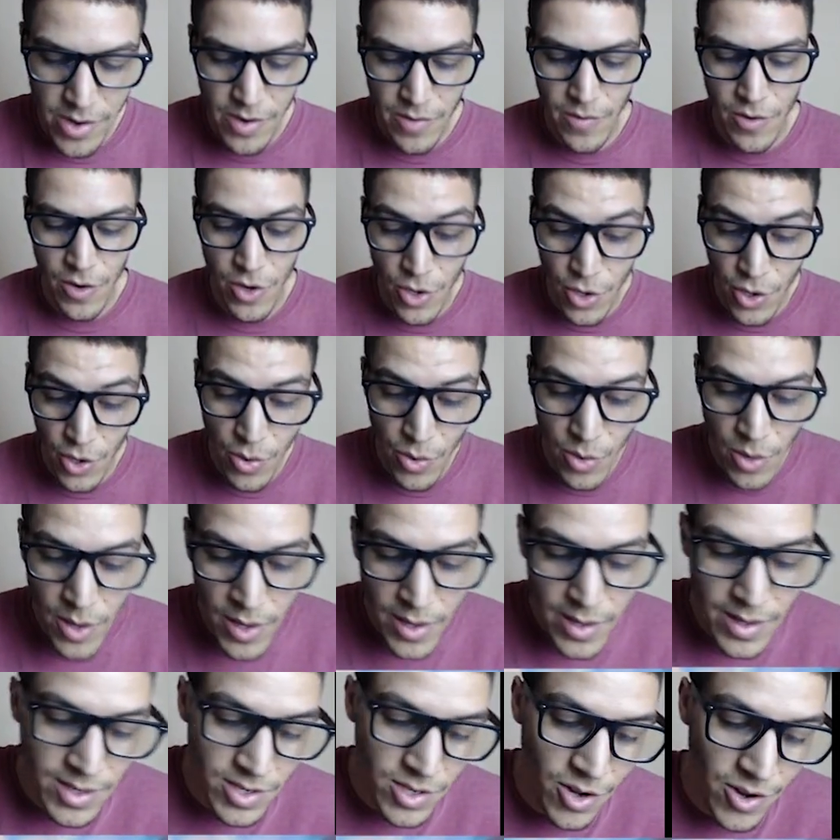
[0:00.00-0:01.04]
If you do,
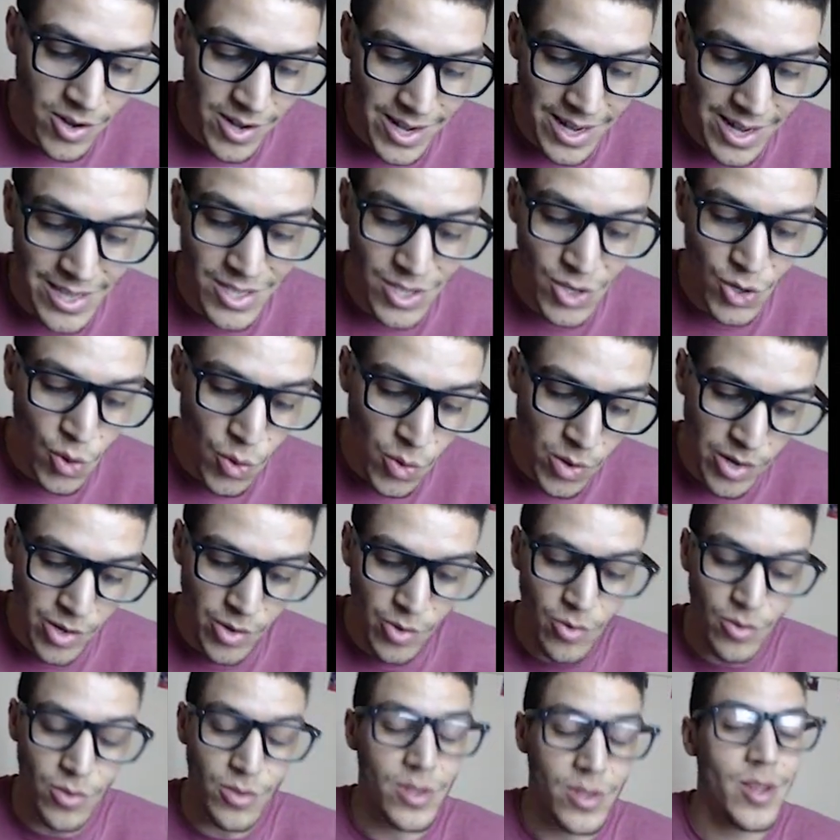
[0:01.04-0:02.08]
this card gains
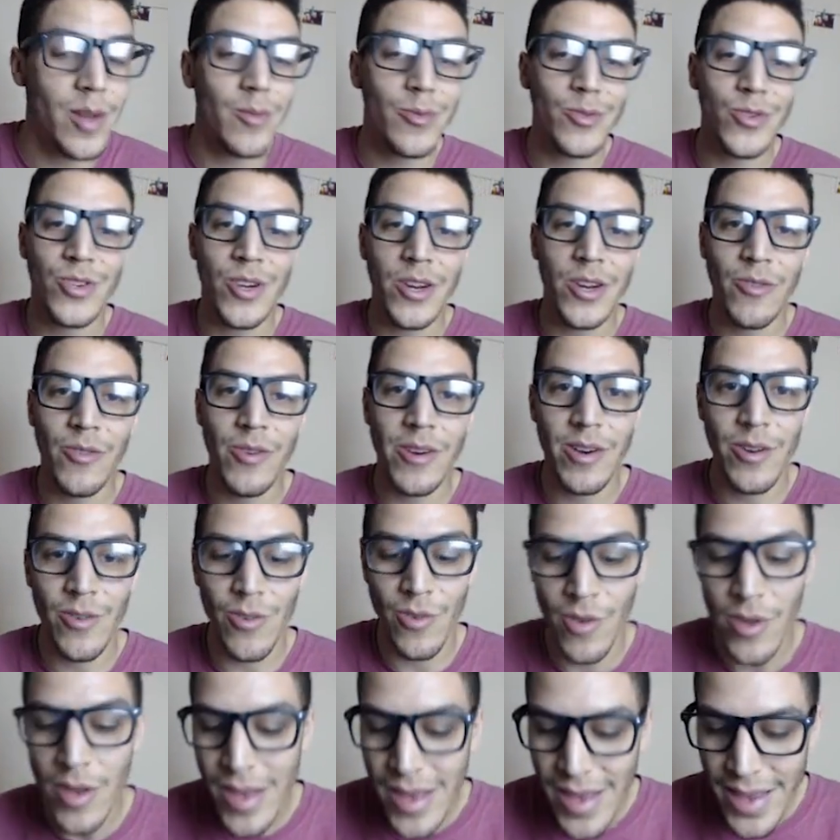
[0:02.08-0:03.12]
critical. Double strike
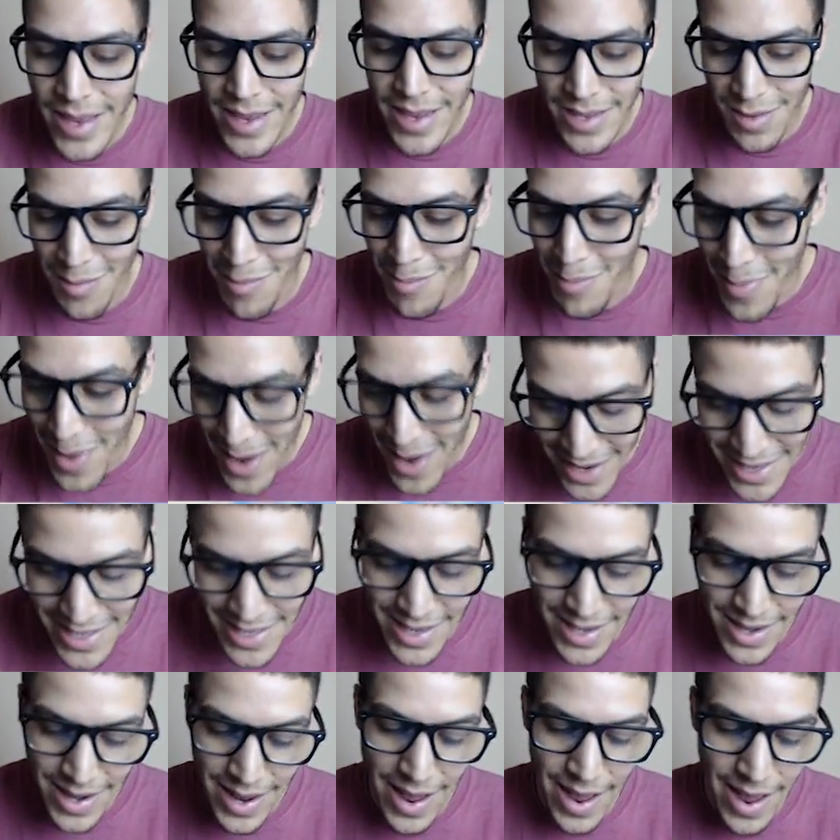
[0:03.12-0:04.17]
critical is
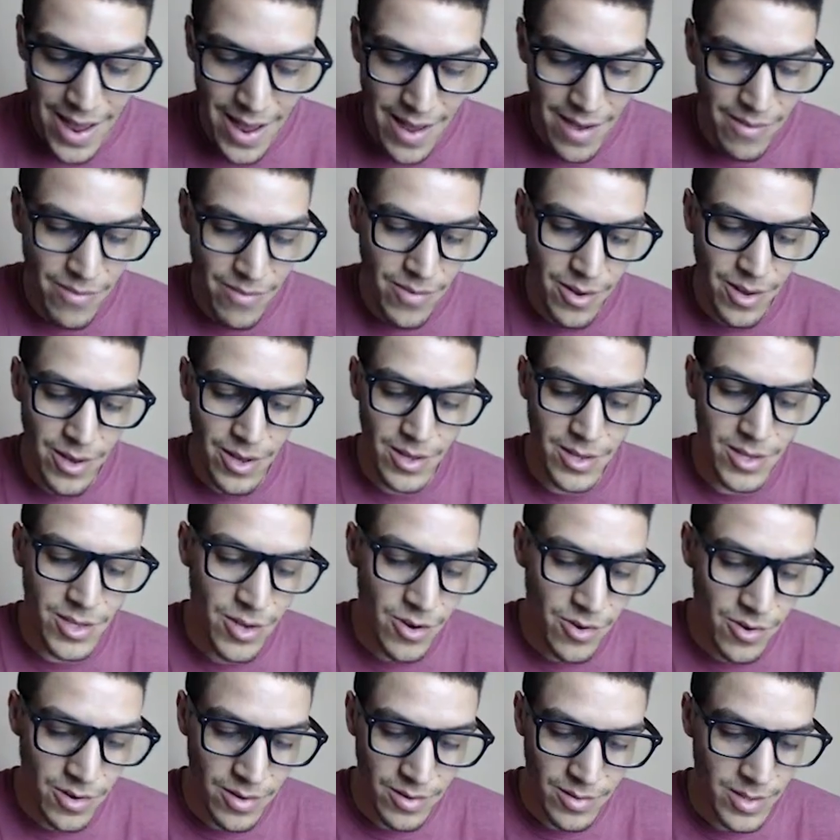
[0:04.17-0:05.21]
amazing to have,
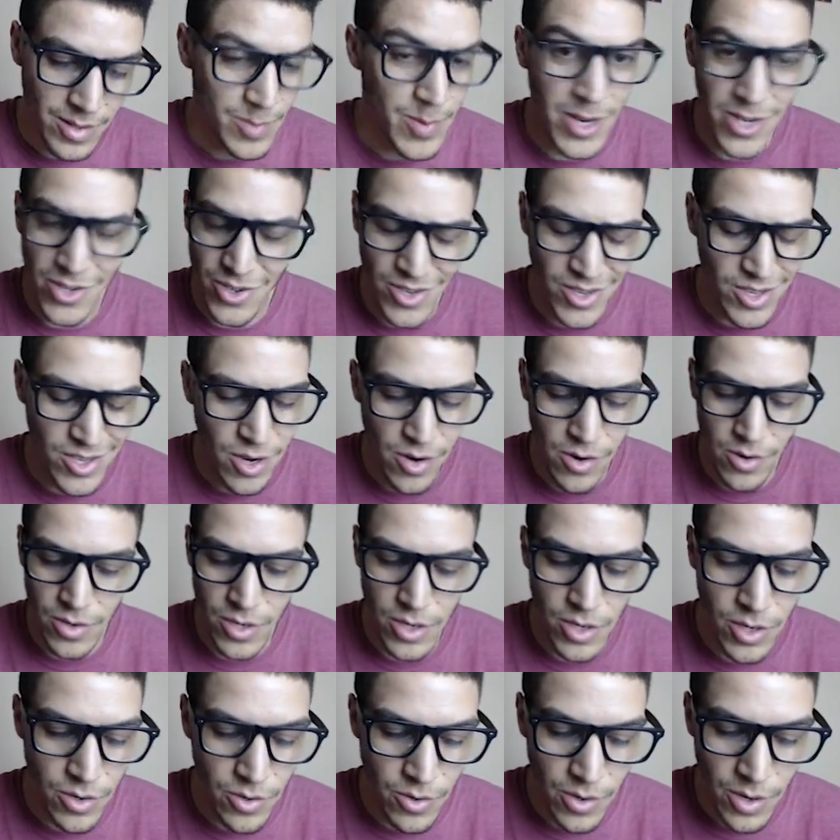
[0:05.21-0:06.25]
especially turn
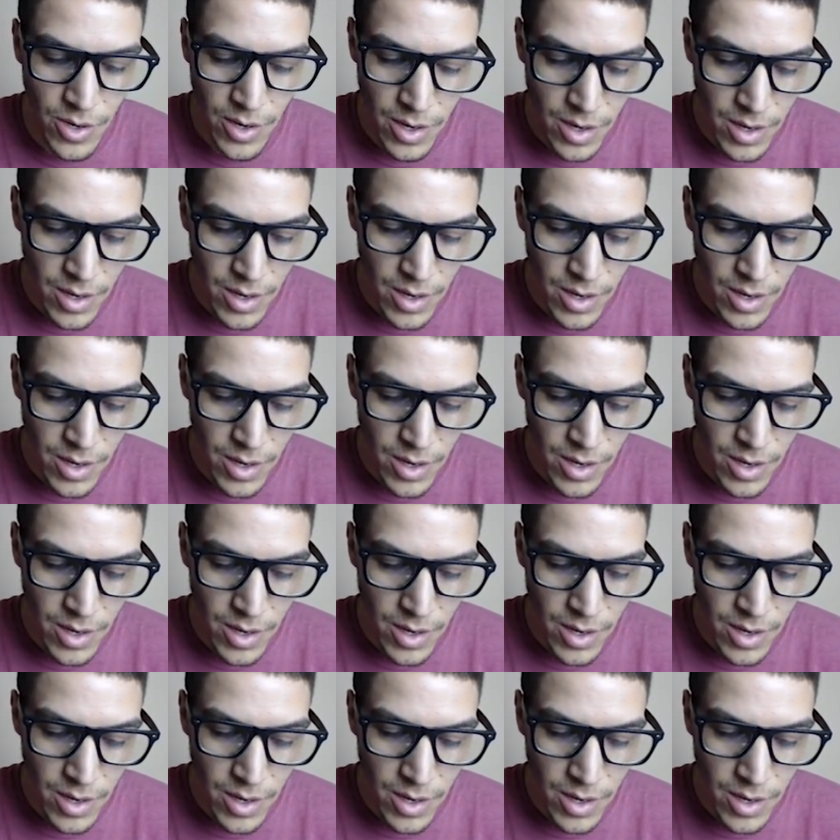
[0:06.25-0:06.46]
2.